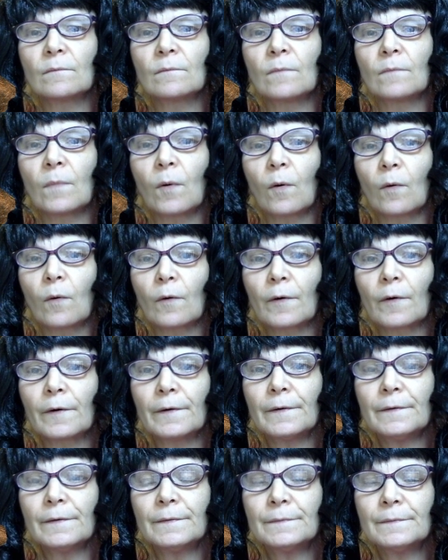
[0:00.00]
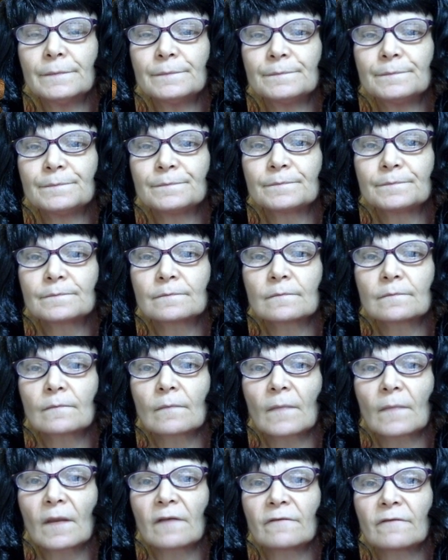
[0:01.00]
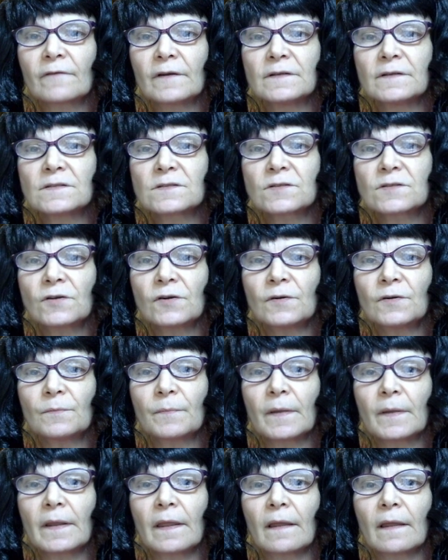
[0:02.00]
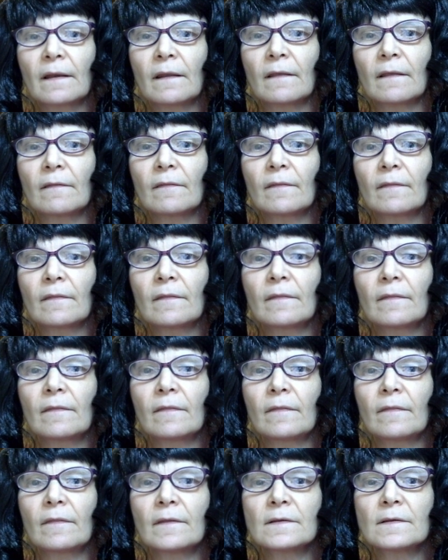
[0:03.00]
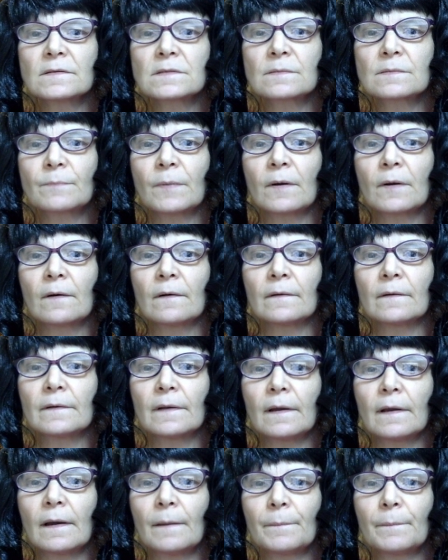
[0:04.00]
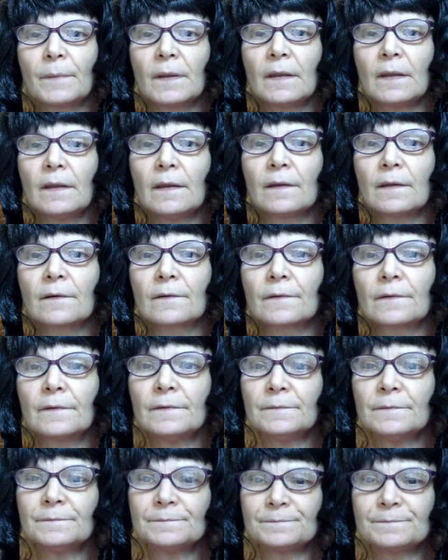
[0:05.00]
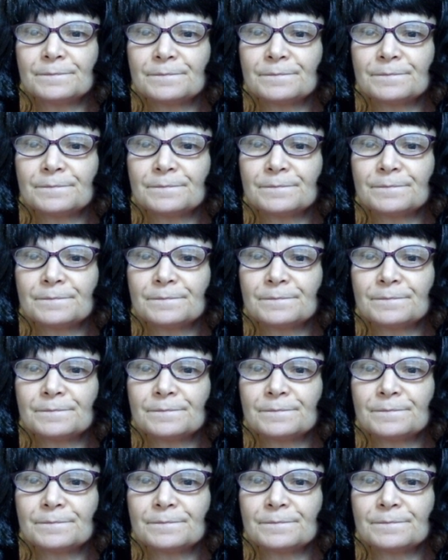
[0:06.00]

more. If I start by getting this pawn up here.